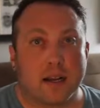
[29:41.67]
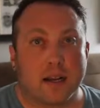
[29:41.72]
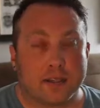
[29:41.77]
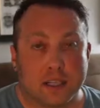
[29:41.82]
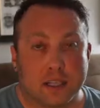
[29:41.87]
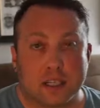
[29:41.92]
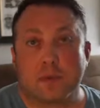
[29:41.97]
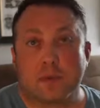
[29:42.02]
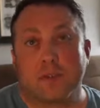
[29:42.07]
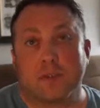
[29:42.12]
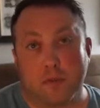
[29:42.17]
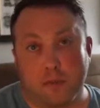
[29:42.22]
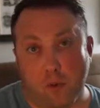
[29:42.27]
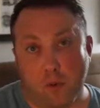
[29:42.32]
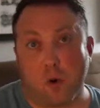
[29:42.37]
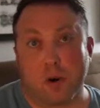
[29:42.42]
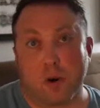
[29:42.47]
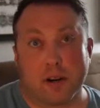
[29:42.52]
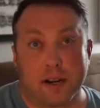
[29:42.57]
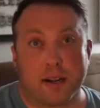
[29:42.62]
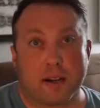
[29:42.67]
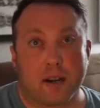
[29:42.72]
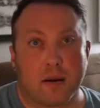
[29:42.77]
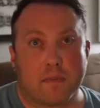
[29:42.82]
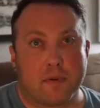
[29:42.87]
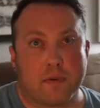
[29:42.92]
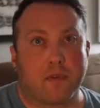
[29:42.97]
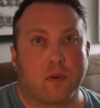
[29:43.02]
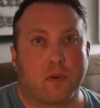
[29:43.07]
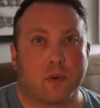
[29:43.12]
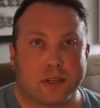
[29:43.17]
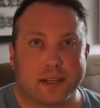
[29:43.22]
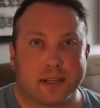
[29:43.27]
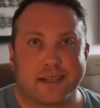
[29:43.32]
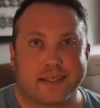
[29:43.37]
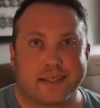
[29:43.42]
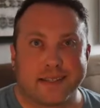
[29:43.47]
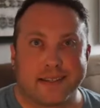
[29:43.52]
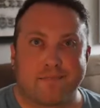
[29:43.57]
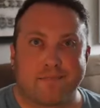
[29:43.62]
6 months of reported income, you're only going
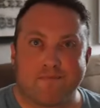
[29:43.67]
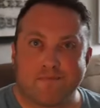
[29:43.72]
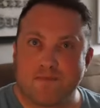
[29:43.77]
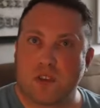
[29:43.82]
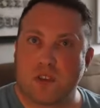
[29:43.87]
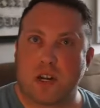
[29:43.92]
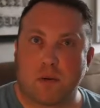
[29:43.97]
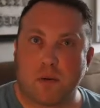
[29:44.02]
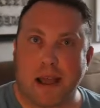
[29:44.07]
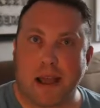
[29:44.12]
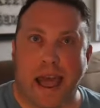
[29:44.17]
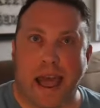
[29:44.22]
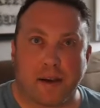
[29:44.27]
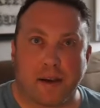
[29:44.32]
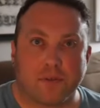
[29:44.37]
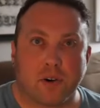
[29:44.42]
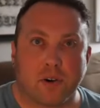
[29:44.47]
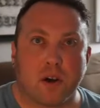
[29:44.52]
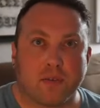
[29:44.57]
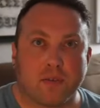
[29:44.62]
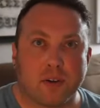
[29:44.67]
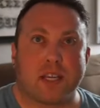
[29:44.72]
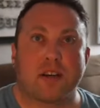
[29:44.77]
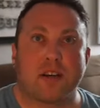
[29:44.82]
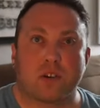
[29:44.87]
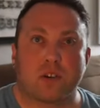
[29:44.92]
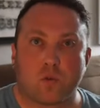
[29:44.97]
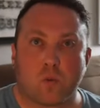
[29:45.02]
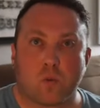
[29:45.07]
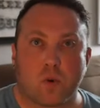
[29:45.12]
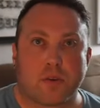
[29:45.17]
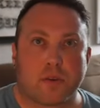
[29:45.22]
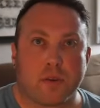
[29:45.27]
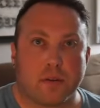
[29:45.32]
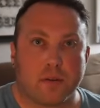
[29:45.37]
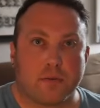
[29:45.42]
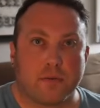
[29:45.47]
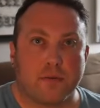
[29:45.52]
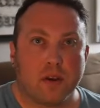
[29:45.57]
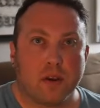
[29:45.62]
to see half of a year's worth
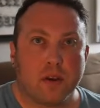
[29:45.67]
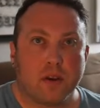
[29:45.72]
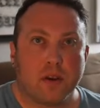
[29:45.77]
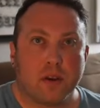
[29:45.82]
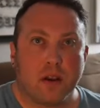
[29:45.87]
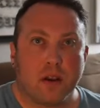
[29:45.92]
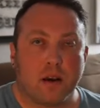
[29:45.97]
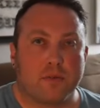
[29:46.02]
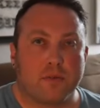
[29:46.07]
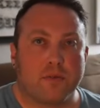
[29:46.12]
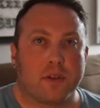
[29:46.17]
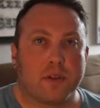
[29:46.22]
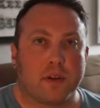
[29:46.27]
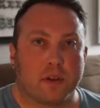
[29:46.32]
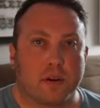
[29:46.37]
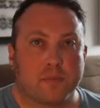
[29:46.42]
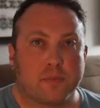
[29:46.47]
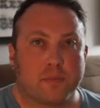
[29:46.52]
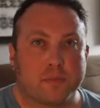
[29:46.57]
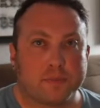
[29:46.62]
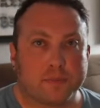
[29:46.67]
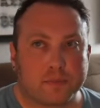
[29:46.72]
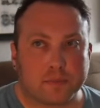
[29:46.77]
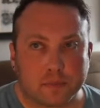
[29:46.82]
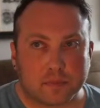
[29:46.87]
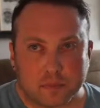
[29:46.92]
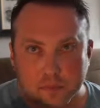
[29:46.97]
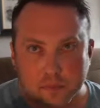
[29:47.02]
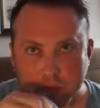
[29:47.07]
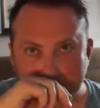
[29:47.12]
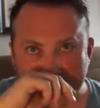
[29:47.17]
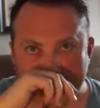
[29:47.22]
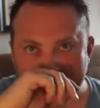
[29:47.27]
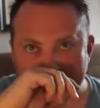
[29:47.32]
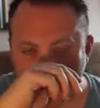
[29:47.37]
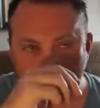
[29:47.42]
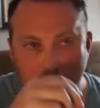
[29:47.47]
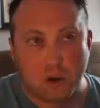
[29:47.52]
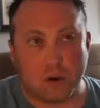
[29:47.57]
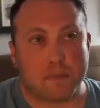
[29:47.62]
of the
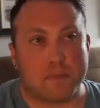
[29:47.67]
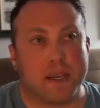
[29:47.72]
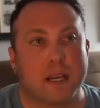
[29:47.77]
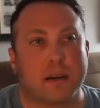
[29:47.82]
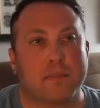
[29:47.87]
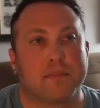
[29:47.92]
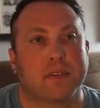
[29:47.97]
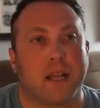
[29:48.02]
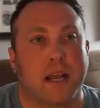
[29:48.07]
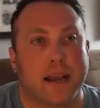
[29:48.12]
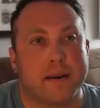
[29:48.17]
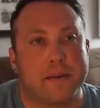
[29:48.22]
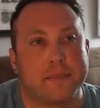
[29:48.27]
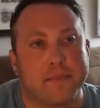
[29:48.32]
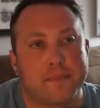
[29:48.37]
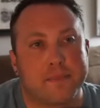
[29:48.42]
loan being applied.